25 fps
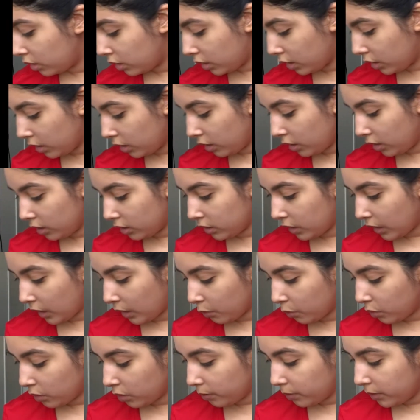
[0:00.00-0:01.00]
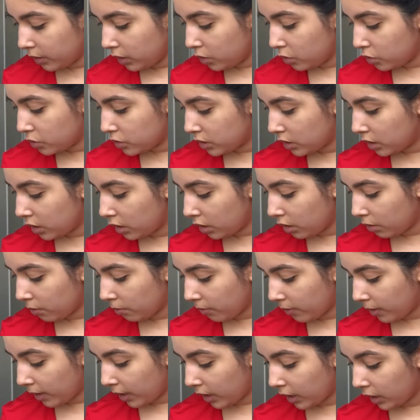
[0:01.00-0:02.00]
And I will be
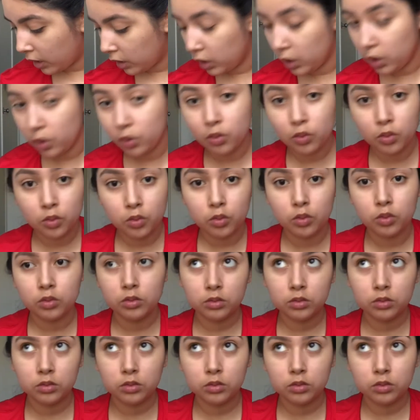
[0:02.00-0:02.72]
using my new,